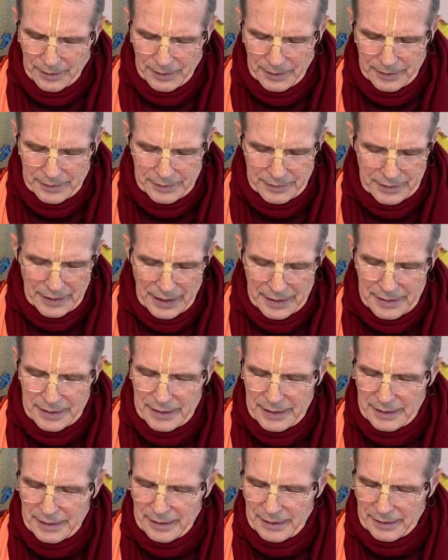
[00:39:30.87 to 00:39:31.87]
And then
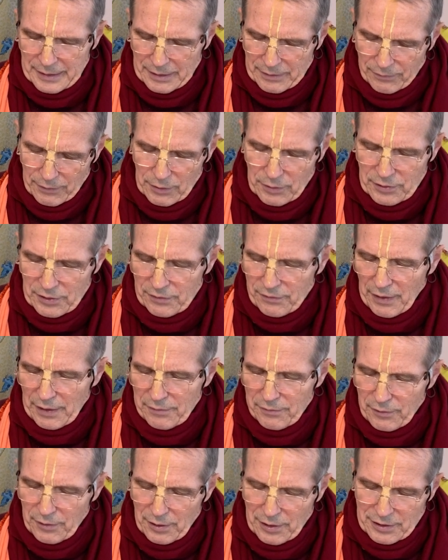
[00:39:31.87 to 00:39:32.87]
he quotes
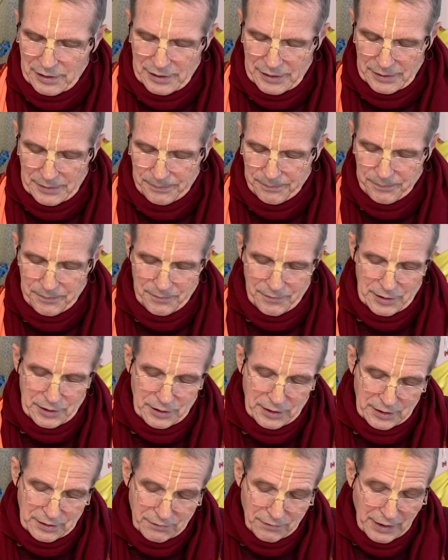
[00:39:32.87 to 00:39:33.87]
one verse, which
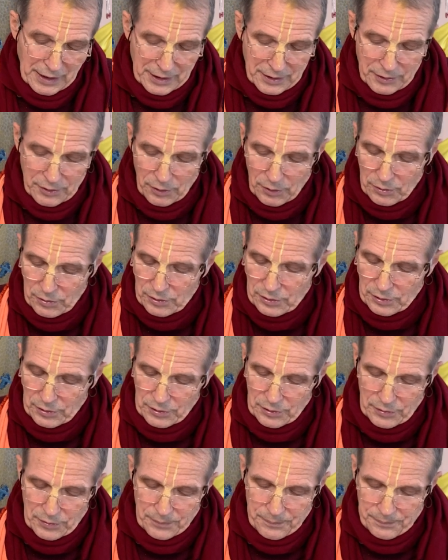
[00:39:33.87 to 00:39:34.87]
is well known to
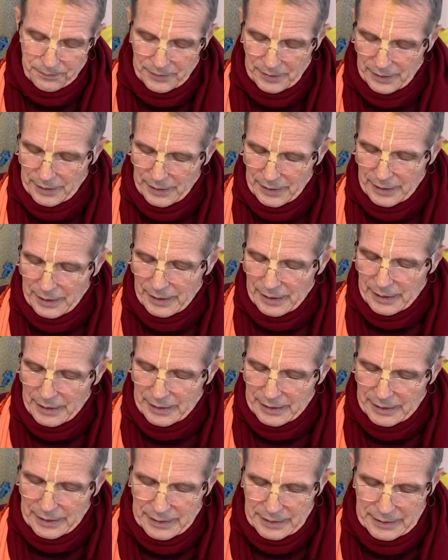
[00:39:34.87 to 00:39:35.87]
you.
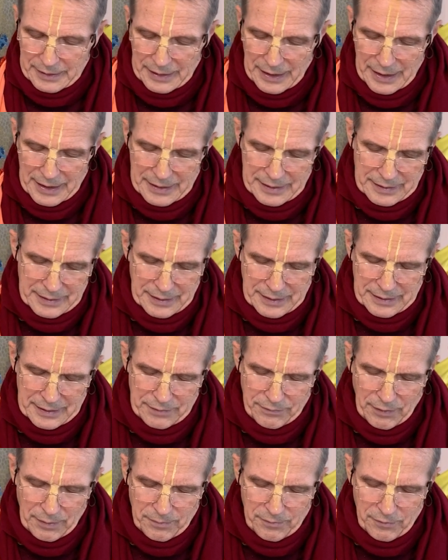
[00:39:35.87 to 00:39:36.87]
He says, it's
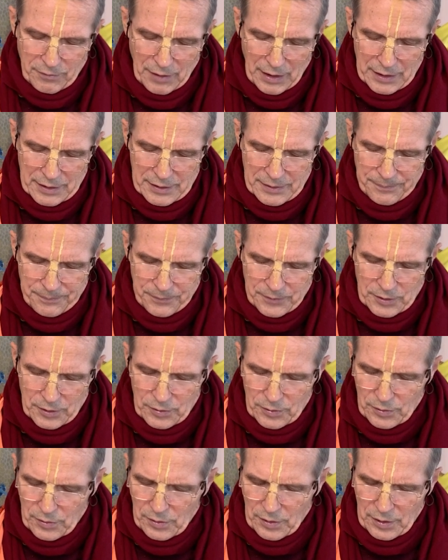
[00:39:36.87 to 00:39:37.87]
from 1
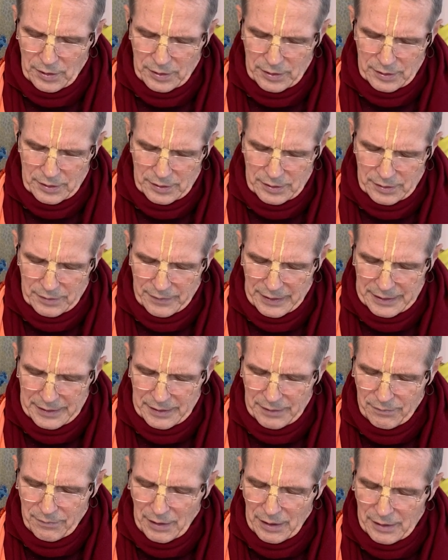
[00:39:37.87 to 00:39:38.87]
to
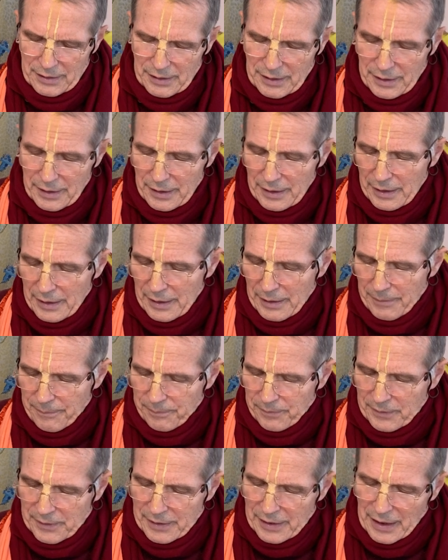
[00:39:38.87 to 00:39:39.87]
21.
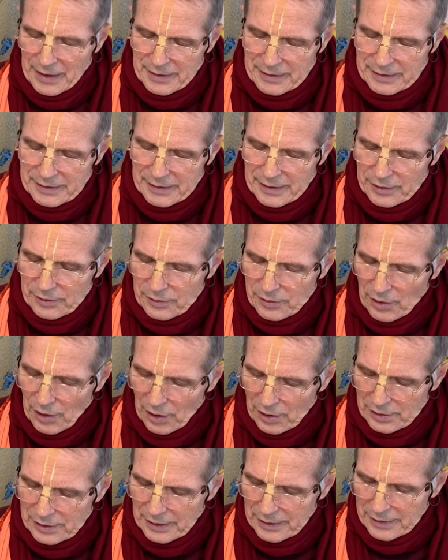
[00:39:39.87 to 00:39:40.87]
Thus the
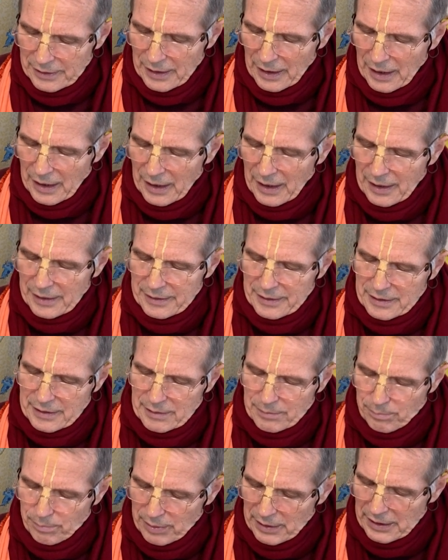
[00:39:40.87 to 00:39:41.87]
knot in the heart
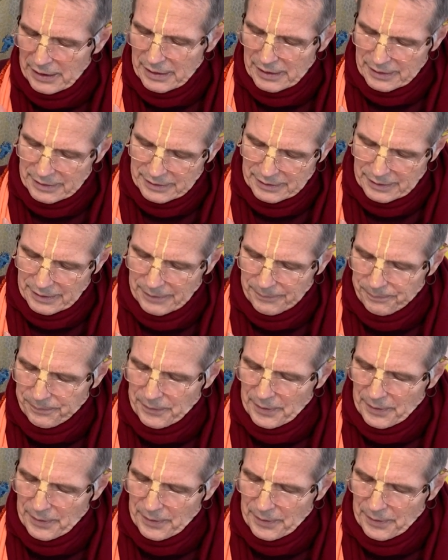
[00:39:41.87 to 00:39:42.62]
is pierced,